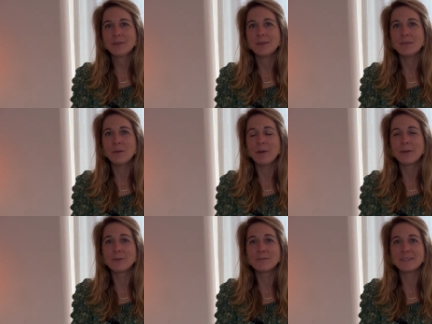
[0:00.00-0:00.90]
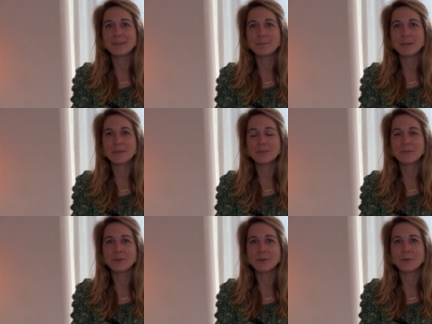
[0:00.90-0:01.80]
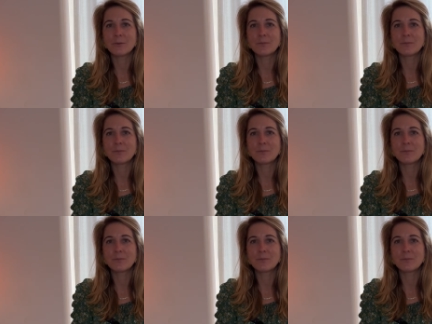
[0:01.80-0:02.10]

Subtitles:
in the matter of 10 minutes for you.